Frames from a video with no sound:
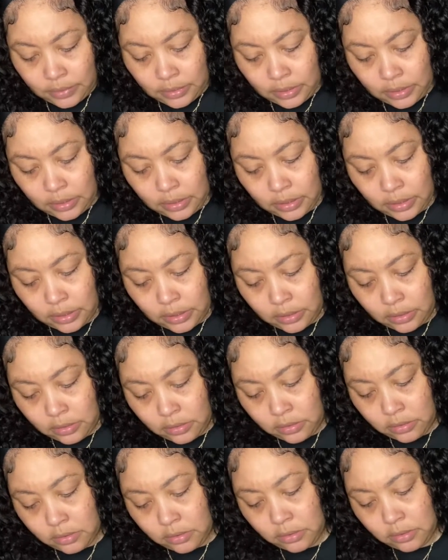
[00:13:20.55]
And then
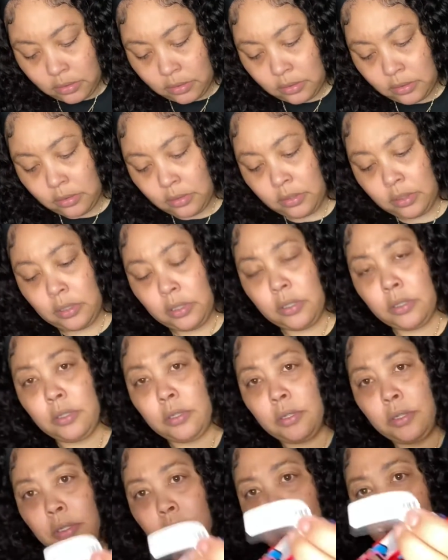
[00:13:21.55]
this is
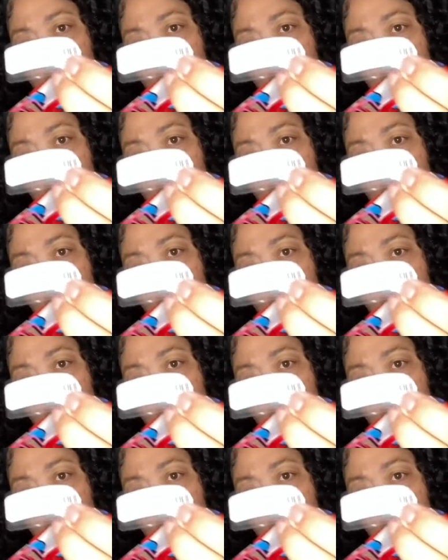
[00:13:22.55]
just,